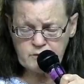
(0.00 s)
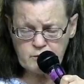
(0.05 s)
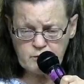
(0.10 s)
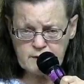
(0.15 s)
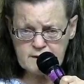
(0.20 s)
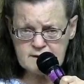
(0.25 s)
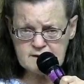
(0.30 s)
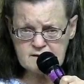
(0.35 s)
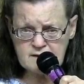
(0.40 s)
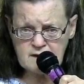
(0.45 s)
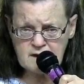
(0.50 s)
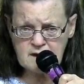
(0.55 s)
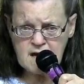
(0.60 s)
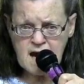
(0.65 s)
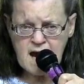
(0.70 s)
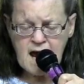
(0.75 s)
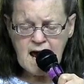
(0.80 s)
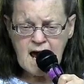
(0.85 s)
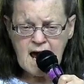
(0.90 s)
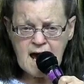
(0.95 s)
reason.
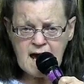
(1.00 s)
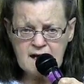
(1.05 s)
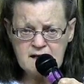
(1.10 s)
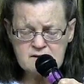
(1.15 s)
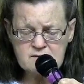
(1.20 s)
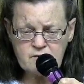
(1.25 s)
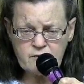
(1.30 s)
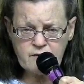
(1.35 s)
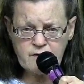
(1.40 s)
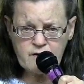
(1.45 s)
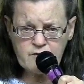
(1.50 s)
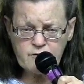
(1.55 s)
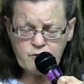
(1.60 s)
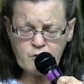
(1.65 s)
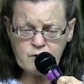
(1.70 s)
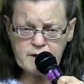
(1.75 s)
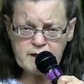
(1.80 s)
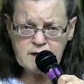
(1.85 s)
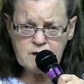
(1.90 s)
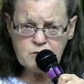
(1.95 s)
And so
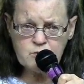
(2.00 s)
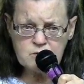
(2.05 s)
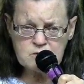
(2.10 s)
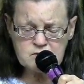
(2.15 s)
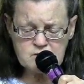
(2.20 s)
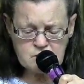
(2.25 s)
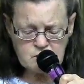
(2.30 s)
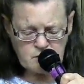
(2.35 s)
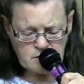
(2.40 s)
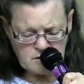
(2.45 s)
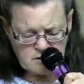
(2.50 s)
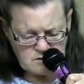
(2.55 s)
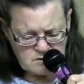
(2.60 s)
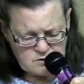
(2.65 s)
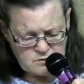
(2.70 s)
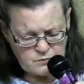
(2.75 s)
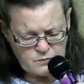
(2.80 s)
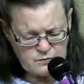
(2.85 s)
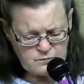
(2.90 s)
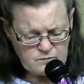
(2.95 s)
therefore he was going
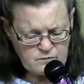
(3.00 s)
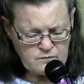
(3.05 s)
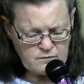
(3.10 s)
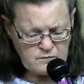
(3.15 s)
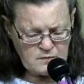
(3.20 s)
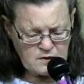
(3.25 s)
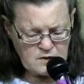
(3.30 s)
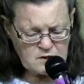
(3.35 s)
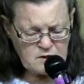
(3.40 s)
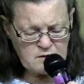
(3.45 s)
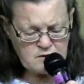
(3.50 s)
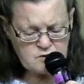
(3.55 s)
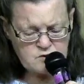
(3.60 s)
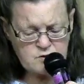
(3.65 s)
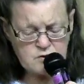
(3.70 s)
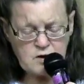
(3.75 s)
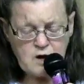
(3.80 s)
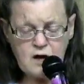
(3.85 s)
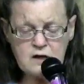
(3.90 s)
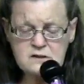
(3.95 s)
to
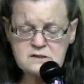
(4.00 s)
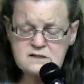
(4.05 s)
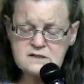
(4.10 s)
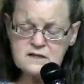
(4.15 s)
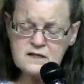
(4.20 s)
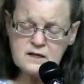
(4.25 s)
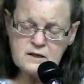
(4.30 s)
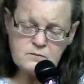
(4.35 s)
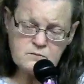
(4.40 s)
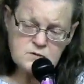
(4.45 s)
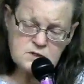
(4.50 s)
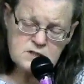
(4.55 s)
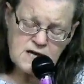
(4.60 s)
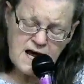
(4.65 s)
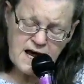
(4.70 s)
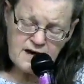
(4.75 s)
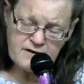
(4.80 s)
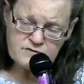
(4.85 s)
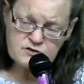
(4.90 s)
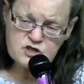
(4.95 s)
to cause them to
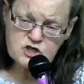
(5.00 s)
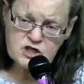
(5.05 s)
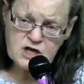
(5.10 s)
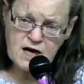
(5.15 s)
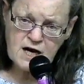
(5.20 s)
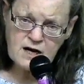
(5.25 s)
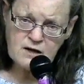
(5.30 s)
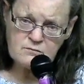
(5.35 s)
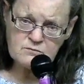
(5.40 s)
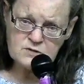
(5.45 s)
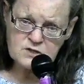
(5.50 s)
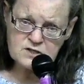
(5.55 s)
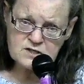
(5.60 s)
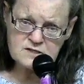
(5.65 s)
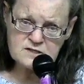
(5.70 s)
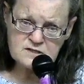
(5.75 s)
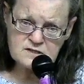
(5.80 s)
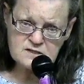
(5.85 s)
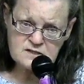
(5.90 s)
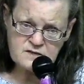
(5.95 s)
have shame,
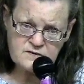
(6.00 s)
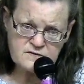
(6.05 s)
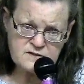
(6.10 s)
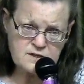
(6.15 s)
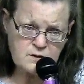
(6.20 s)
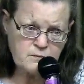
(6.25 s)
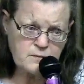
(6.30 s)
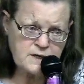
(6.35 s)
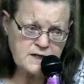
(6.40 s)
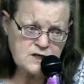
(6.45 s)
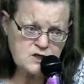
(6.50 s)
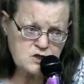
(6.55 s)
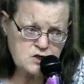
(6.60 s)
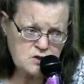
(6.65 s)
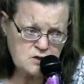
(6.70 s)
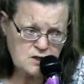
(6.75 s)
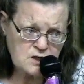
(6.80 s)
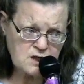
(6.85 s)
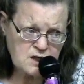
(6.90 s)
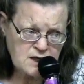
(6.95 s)
just as if somebody
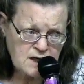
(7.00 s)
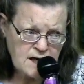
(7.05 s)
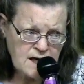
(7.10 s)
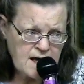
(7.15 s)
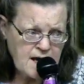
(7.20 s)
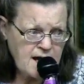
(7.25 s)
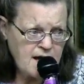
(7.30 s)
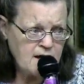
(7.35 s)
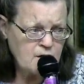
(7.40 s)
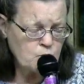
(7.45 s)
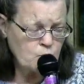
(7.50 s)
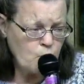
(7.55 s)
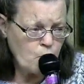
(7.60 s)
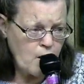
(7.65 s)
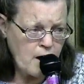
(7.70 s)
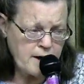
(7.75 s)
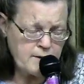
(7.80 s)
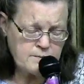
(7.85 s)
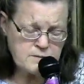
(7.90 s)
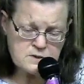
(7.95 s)
took and
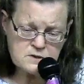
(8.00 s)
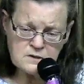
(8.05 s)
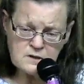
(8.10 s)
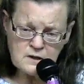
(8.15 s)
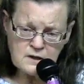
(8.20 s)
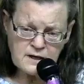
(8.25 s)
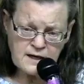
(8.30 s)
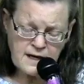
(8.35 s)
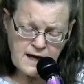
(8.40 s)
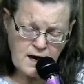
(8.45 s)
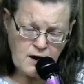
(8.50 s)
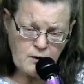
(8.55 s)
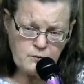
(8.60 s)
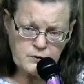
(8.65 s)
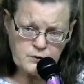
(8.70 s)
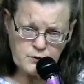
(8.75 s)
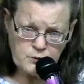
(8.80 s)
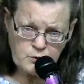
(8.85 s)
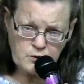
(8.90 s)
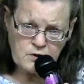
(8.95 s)
wiped cow
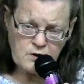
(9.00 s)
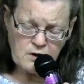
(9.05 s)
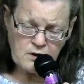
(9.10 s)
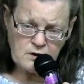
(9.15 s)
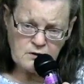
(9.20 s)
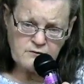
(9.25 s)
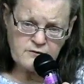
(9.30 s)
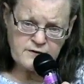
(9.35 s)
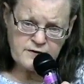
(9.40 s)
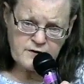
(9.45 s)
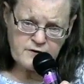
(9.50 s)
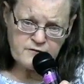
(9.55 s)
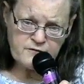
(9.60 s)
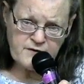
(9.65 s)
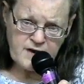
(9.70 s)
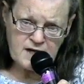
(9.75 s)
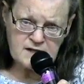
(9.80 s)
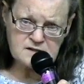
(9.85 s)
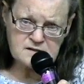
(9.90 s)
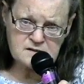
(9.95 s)
manure all over their
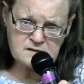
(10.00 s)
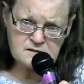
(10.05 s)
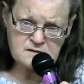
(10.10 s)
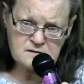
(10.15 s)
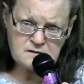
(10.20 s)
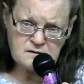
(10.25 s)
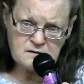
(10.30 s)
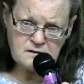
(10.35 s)
face